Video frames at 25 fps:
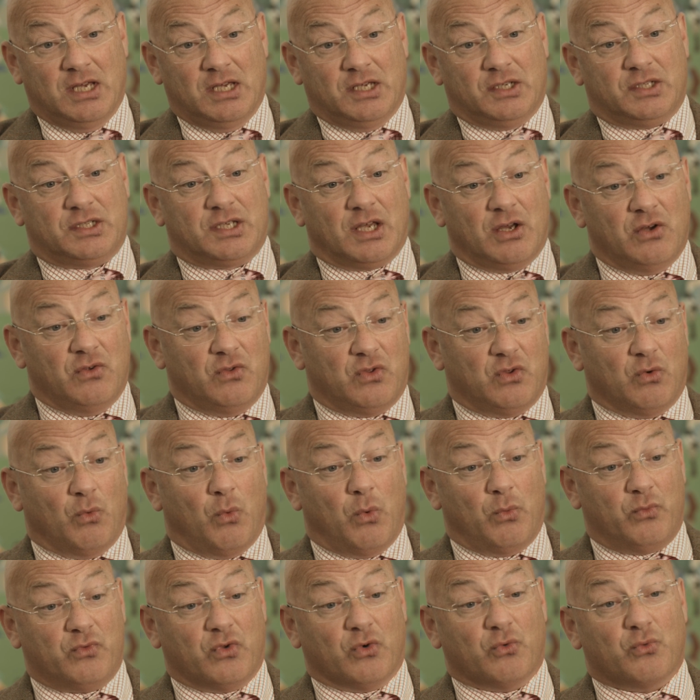So
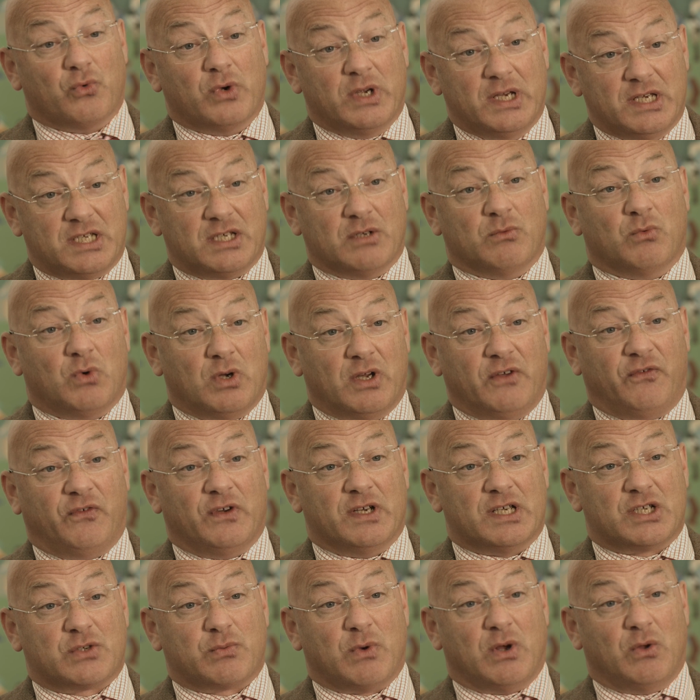the reason why
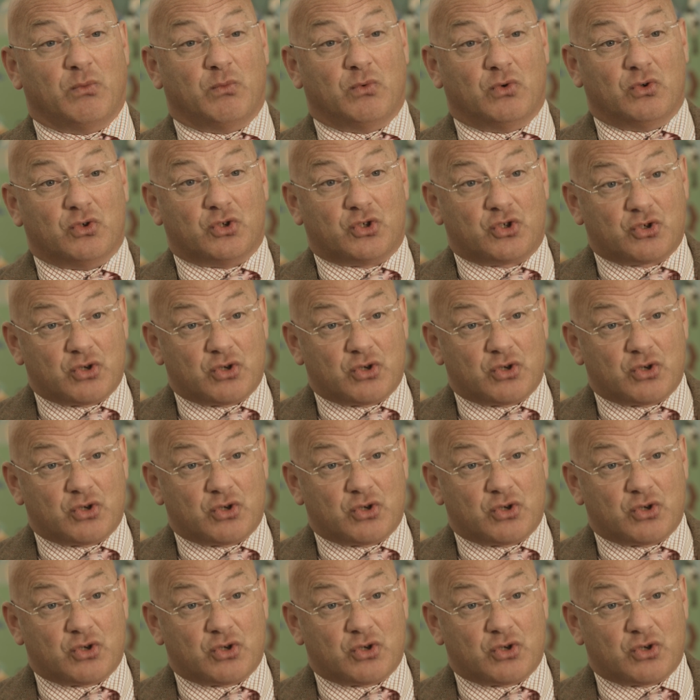First World War